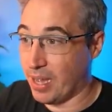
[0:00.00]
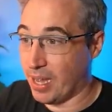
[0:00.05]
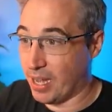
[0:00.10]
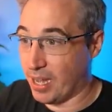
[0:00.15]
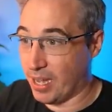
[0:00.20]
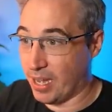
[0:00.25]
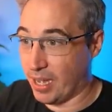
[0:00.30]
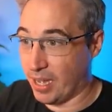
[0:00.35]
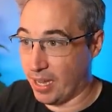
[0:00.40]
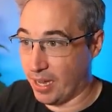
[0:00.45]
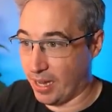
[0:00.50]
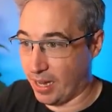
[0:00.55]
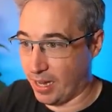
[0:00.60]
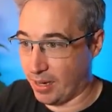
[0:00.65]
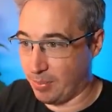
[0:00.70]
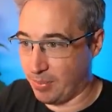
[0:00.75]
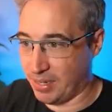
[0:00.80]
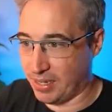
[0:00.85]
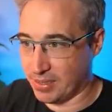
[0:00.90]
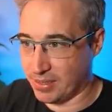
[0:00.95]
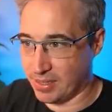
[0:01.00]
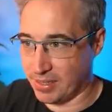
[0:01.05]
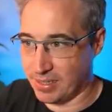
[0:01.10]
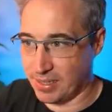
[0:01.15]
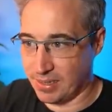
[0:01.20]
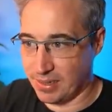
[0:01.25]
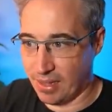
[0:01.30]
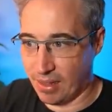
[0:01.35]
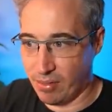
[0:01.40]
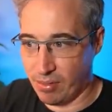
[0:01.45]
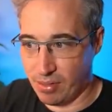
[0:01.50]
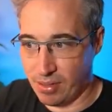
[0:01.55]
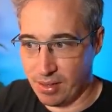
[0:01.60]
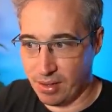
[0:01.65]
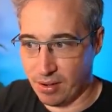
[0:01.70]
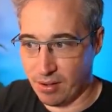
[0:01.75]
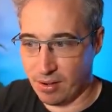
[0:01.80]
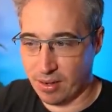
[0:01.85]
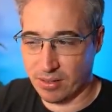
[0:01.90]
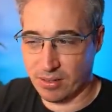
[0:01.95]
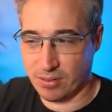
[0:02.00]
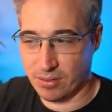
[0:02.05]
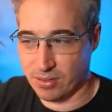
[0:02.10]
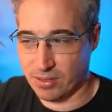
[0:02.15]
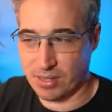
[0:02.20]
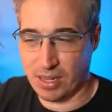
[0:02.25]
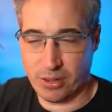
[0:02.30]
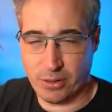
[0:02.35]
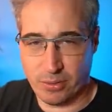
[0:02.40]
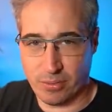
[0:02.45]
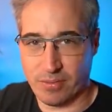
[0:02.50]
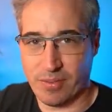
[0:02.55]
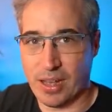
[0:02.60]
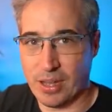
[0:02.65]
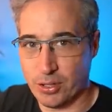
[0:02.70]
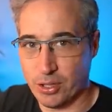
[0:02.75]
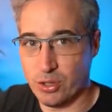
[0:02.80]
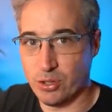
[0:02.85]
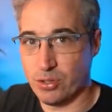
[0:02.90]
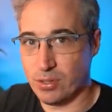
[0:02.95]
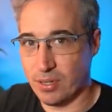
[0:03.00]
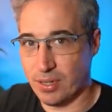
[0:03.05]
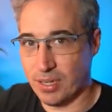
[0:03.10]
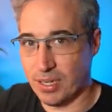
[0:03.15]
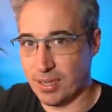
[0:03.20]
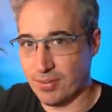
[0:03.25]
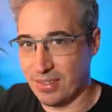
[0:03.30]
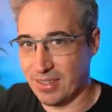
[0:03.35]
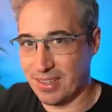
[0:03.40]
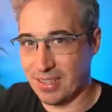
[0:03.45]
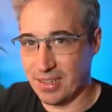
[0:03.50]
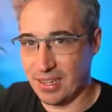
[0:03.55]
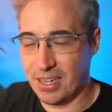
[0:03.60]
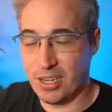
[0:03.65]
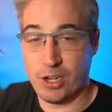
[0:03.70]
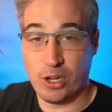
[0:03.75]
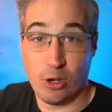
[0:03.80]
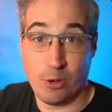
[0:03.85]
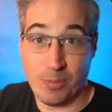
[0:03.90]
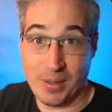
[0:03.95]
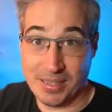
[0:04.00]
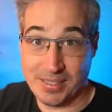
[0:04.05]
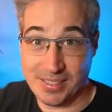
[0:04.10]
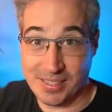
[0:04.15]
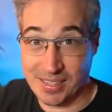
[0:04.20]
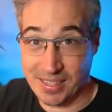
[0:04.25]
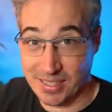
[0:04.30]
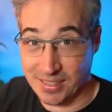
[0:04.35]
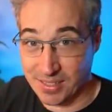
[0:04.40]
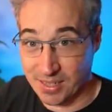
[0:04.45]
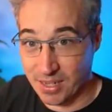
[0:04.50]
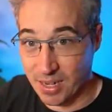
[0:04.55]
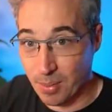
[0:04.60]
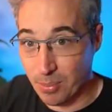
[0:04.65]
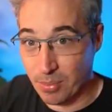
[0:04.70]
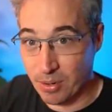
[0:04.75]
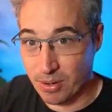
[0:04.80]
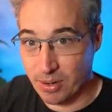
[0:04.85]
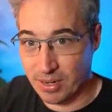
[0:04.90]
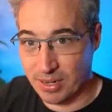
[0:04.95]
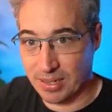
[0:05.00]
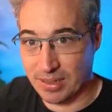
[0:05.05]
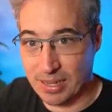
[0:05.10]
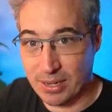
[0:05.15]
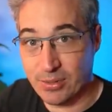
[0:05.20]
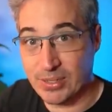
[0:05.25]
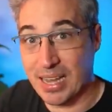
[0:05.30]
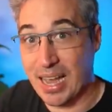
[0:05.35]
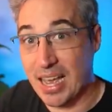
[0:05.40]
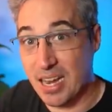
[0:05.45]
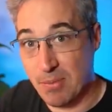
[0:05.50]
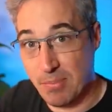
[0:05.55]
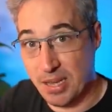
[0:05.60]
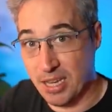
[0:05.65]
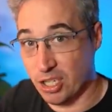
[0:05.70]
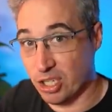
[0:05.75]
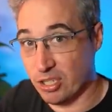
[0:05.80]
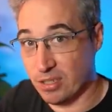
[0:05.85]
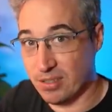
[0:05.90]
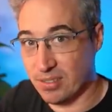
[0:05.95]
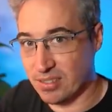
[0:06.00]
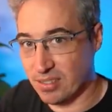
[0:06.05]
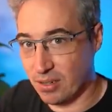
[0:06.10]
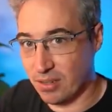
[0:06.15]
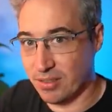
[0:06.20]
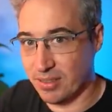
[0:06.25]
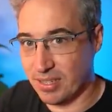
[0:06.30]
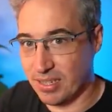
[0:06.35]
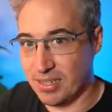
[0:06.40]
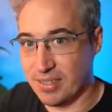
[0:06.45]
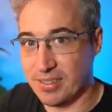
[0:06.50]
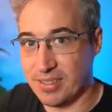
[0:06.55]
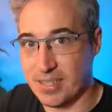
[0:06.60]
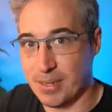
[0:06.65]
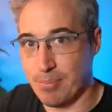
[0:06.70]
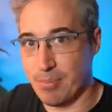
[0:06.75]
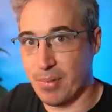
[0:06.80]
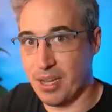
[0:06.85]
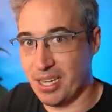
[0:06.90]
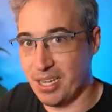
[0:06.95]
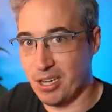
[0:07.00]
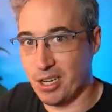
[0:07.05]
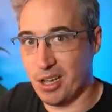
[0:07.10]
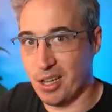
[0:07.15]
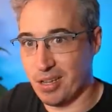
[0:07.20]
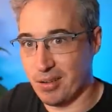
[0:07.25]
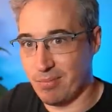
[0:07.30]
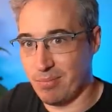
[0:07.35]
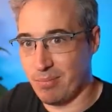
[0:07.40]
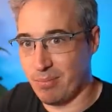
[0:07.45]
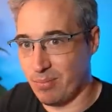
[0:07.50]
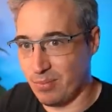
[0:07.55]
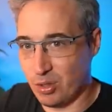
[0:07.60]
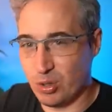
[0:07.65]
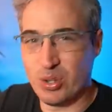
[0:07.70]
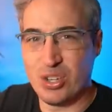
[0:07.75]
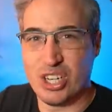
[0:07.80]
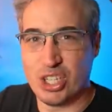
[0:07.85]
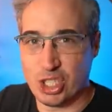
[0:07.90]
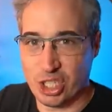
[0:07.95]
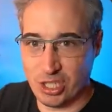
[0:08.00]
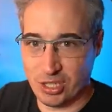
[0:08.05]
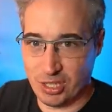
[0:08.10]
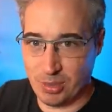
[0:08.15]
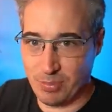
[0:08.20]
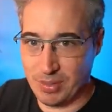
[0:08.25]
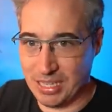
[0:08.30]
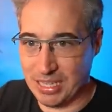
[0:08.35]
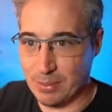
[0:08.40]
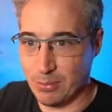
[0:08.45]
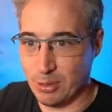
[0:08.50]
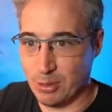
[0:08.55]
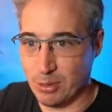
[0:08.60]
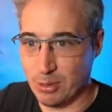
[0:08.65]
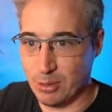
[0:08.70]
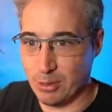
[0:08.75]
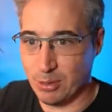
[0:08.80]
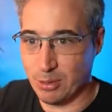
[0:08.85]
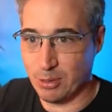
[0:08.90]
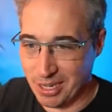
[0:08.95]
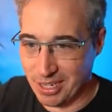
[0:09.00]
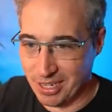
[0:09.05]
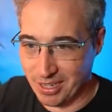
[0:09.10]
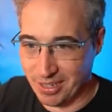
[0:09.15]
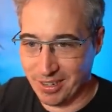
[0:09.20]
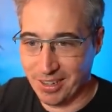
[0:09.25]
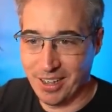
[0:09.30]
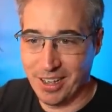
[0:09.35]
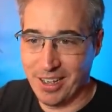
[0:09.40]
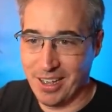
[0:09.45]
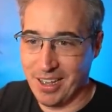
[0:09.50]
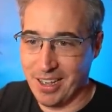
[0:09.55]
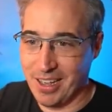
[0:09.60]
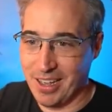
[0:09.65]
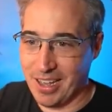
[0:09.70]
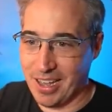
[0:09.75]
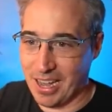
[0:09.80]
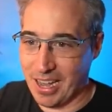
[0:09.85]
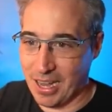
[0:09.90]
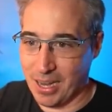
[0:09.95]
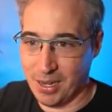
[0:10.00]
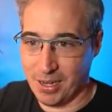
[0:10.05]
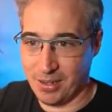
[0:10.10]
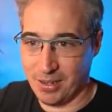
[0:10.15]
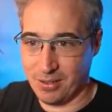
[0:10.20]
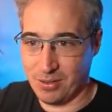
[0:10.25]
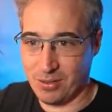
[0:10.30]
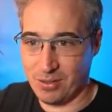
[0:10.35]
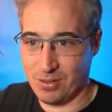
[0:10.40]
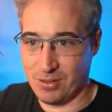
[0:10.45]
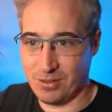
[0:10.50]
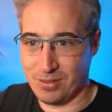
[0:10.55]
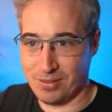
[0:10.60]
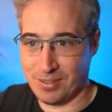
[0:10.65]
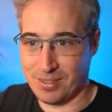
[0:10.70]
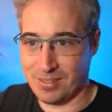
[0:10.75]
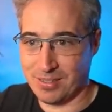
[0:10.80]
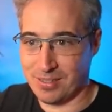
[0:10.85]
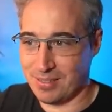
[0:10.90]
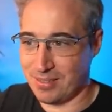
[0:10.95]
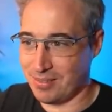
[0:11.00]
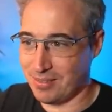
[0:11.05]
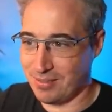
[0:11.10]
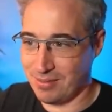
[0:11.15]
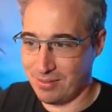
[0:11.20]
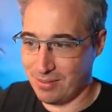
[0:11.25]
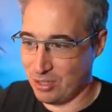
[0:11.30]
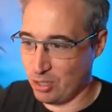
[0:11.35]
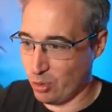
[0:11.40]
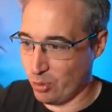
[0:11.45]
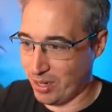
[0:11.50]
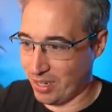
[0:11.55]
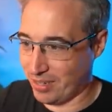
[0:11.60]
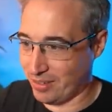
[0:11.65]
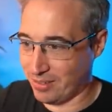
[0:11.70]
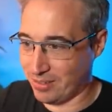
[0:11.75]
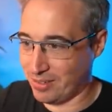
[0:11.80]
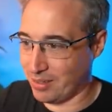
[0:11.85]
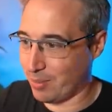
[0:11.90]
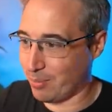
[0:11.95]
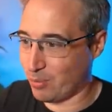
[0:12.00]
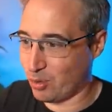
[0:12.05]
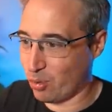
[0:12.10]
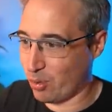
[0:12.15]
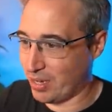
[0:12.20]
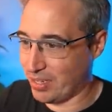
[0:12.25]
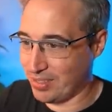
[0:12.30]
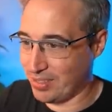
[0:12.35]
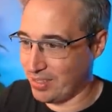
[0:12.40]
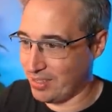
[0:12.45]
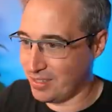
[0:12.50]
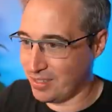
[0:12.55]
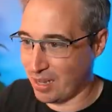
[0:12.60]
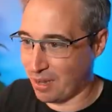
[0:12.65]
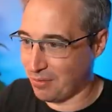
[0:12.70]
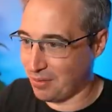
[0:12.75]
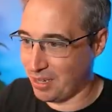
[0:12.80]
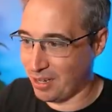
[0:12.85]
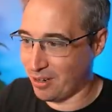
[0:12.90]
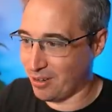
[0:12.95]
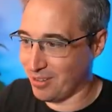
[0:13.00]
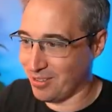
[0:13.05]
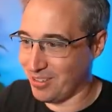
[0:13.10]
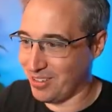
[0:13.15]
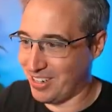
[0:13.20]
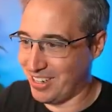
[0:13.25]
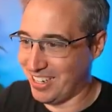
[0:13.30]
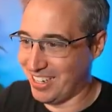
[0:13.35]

Uh, and because it's a length here and there's other values you can give it that let it know basically it's a number, it allows animations on things that might not traditionally be able to be animated and doing some crazy stuff here.